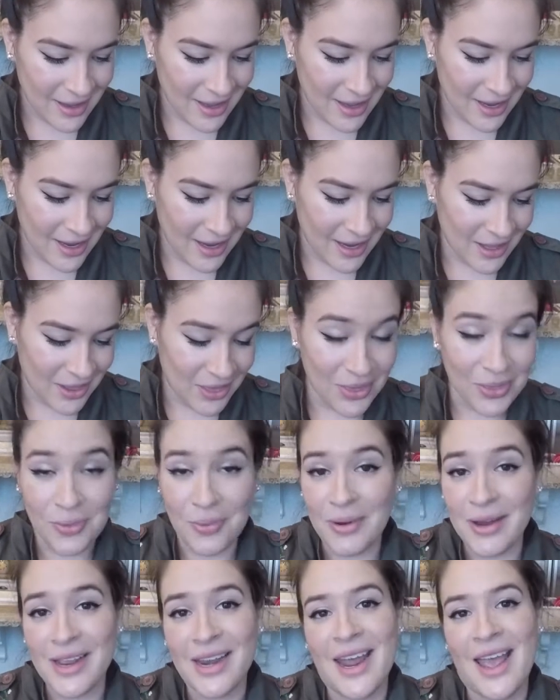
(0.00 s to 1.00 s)
a
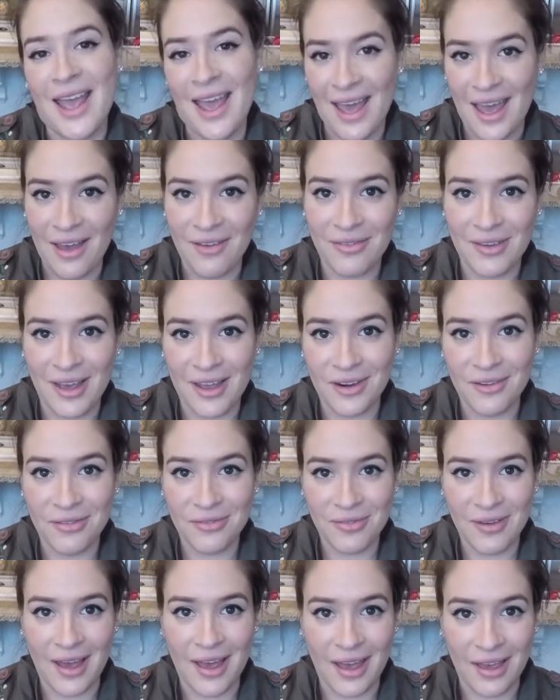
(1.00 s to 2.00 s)
3.5 out of
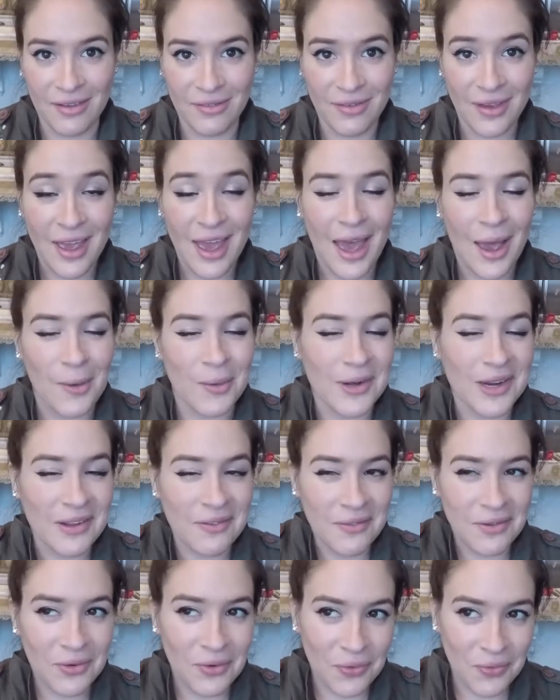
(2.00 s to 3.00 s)
5. I would
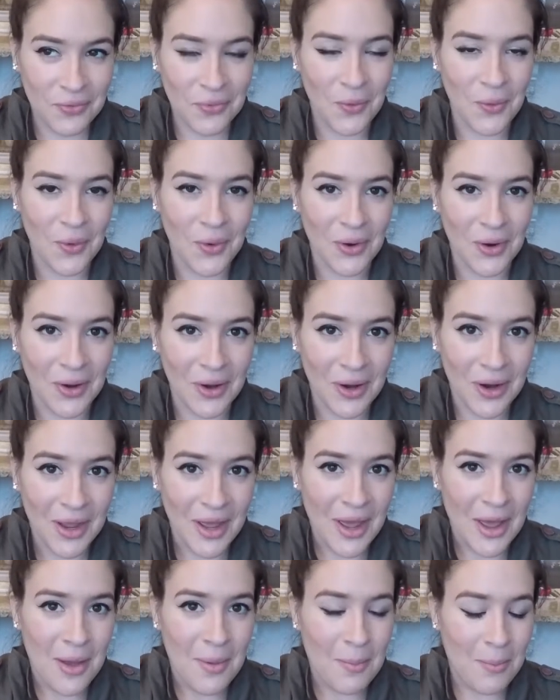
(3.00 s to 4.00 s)
give it a 4,
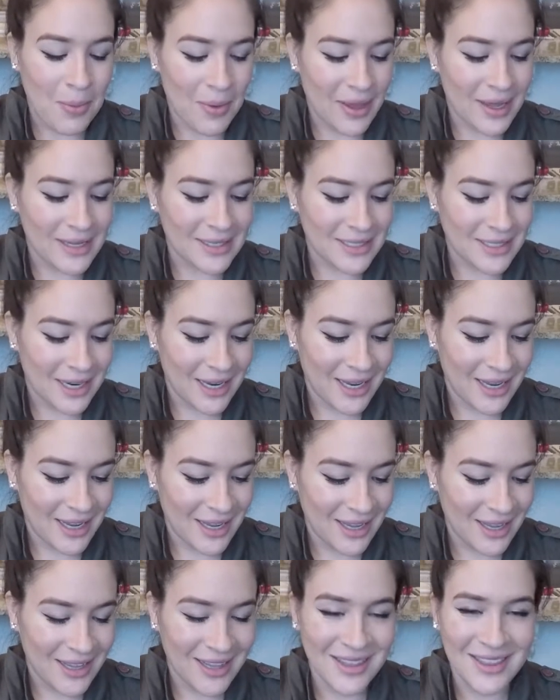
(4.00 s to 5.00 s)
but
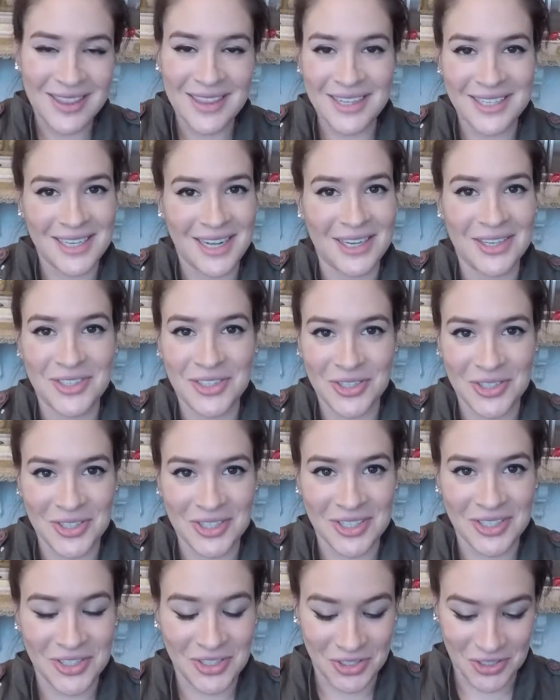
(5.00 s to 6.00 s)
the texture
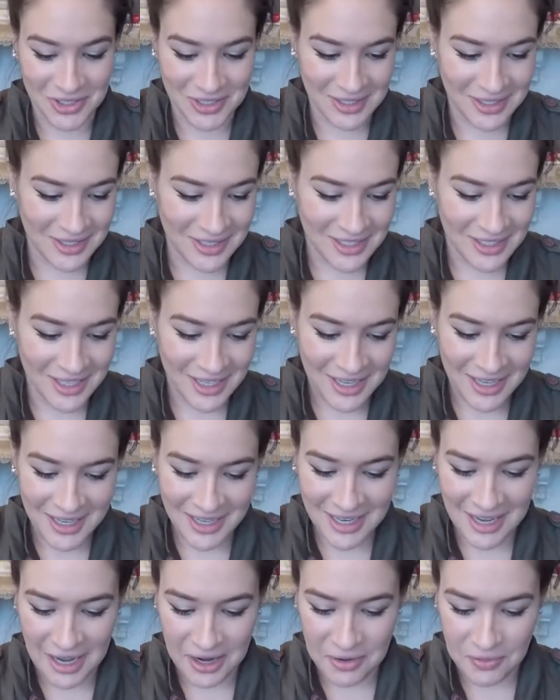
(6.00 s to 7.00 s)
is just
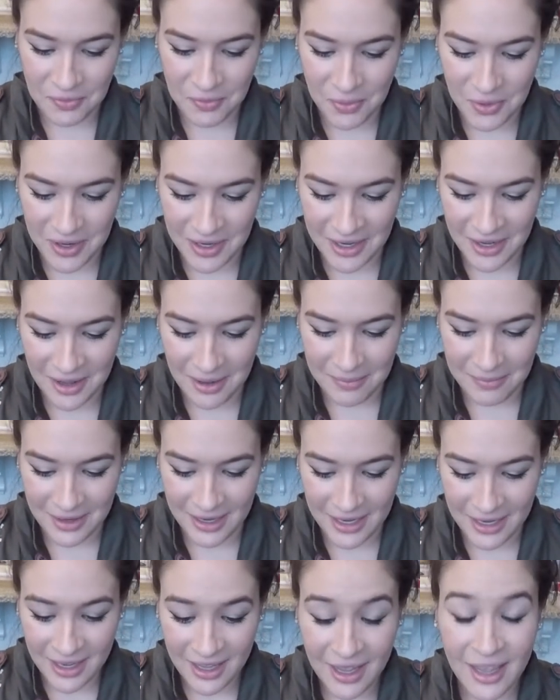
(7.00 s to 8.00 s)
kind of what got
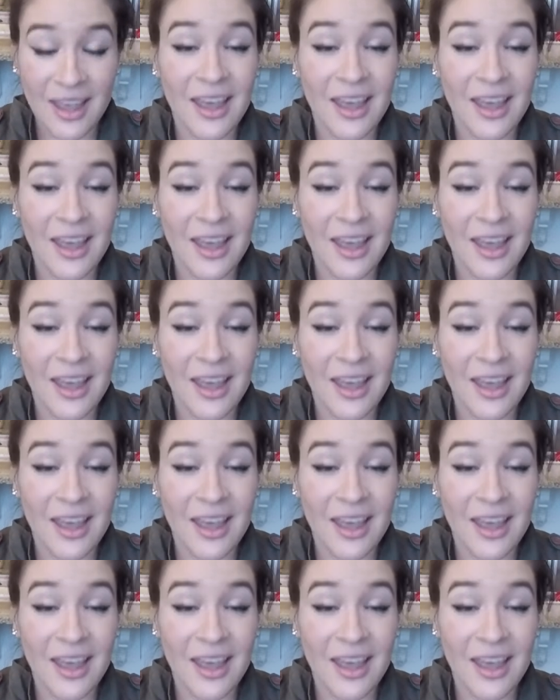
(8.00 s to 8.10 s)
me.